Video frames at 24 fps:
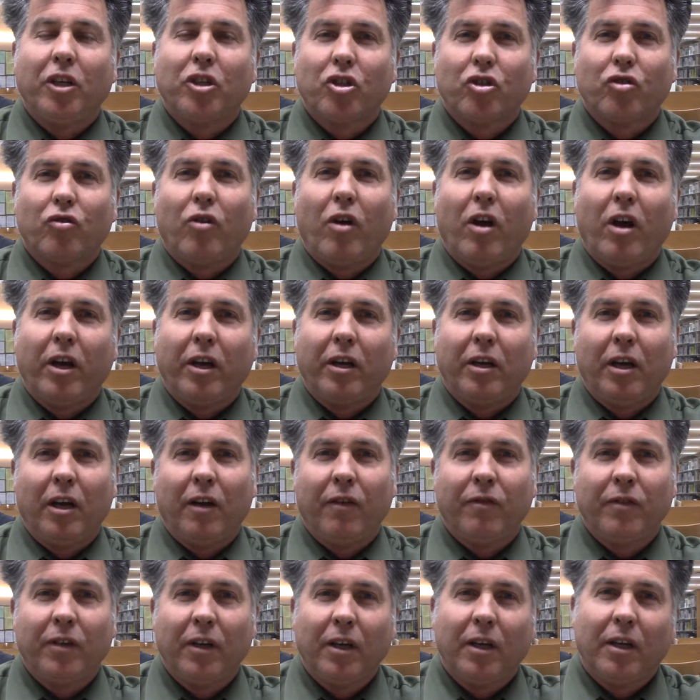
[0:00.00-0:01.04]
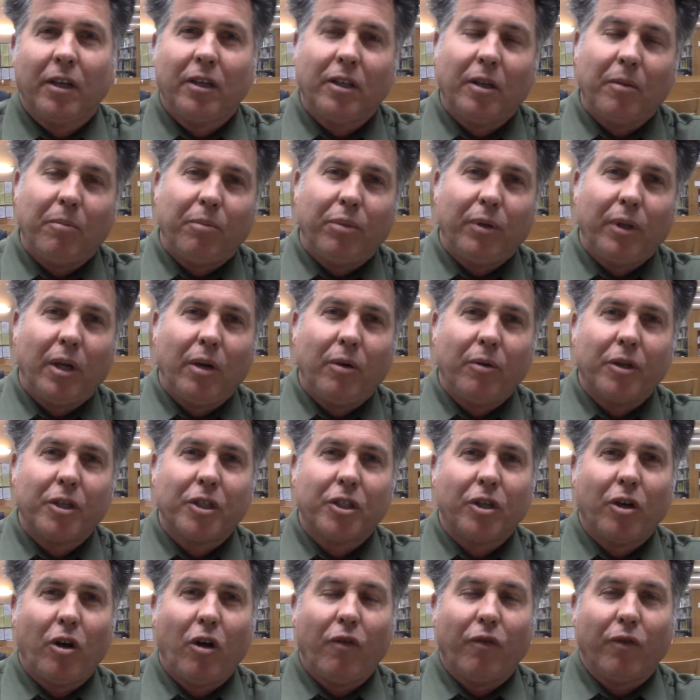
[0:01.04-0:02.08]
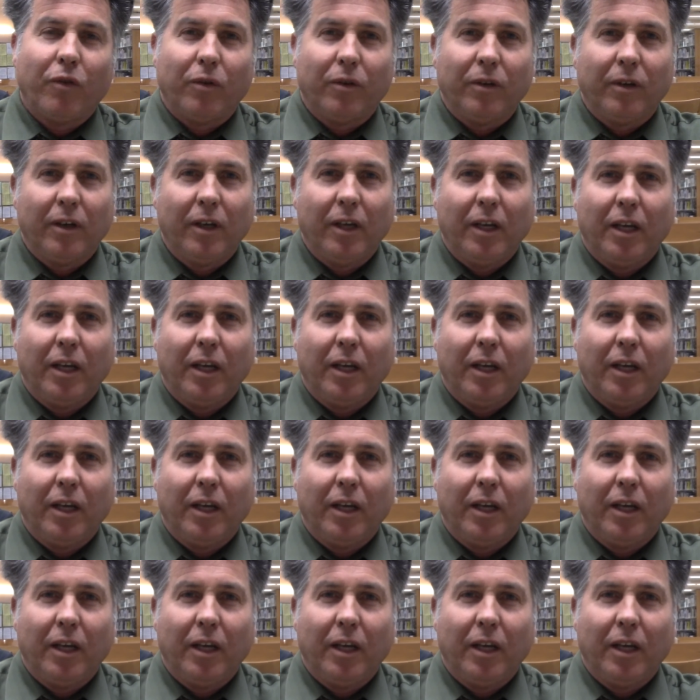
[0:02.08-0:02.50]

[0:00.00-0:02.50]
strong enough to blow us over.